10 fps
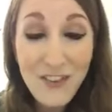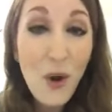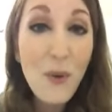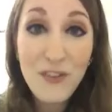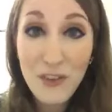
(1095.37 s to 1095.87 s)
no
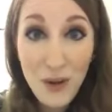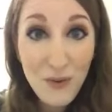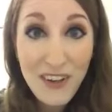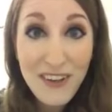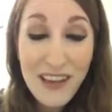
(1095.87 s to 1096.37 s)

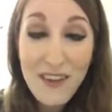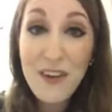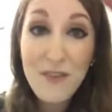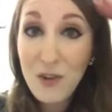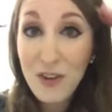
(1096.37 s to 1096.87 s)
excuses, even
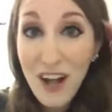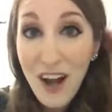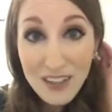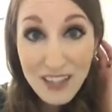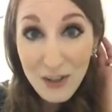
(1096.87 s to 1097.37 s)
if you're going to
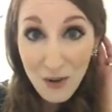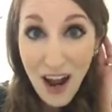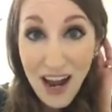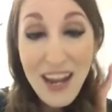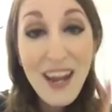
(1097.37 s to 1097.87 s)
ugly
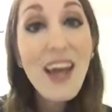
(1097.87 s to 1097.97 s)
cry,